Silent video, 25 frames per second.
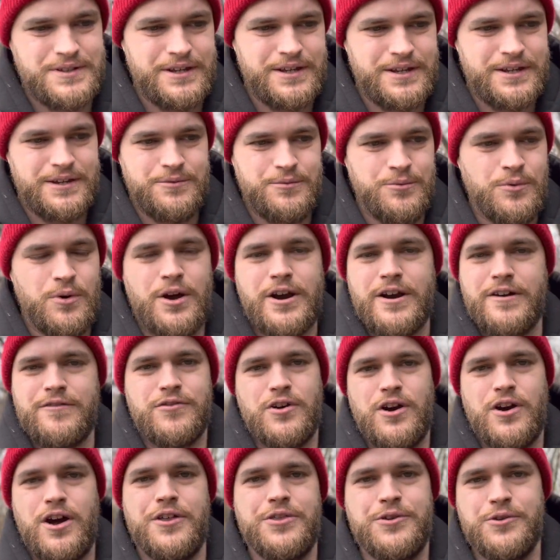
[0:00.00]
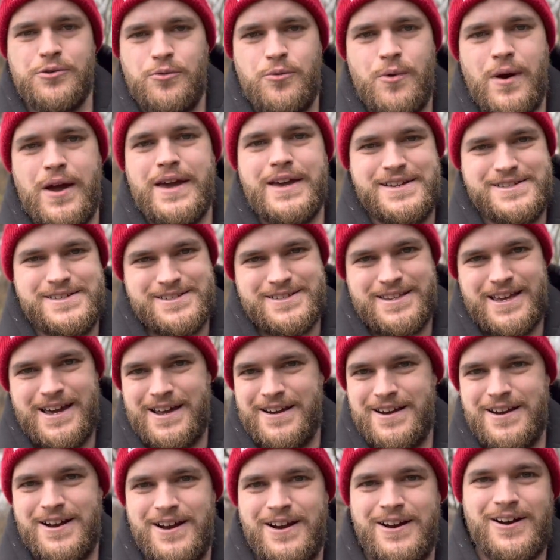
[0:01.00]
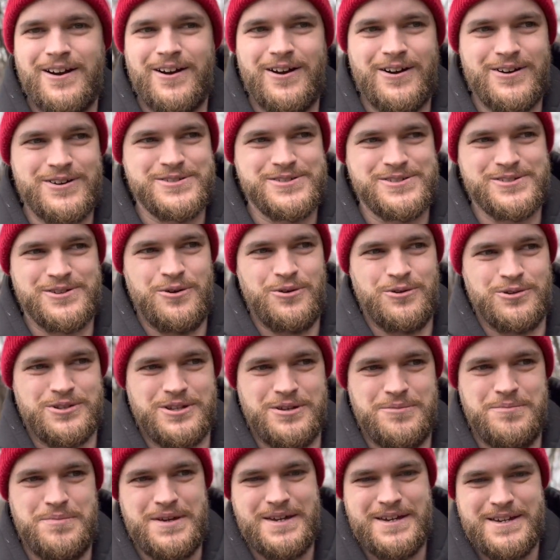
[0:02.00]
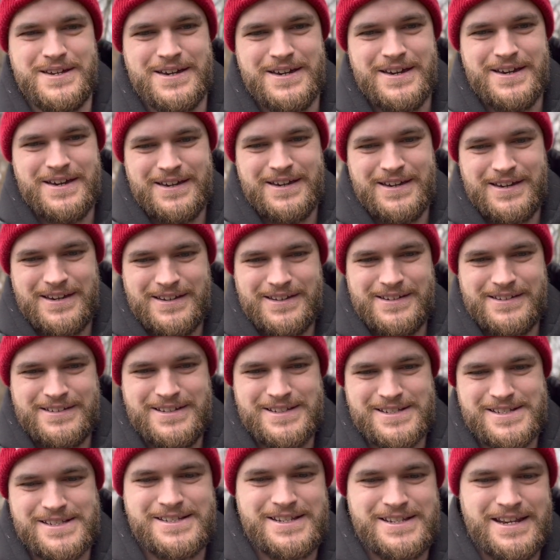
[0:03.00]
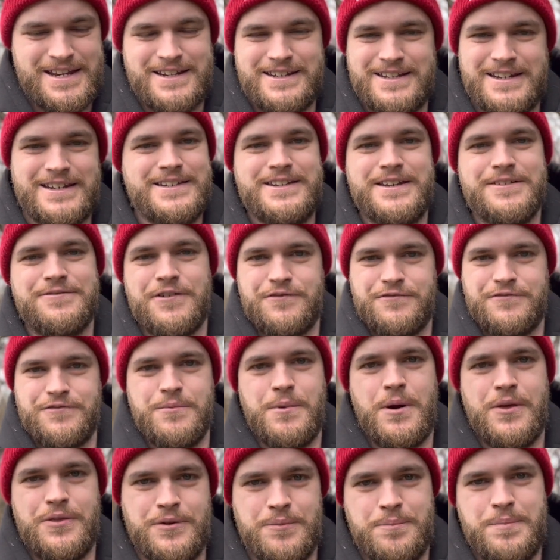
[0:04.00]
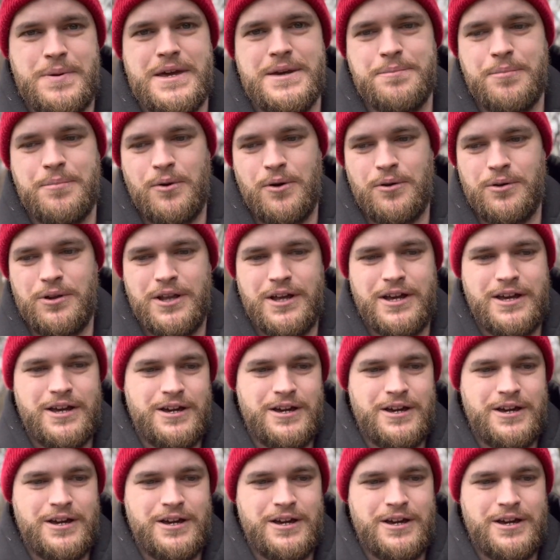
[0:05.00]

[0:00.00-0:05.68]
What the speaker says: in whatever other ways that our soul could be distinct and different from other people,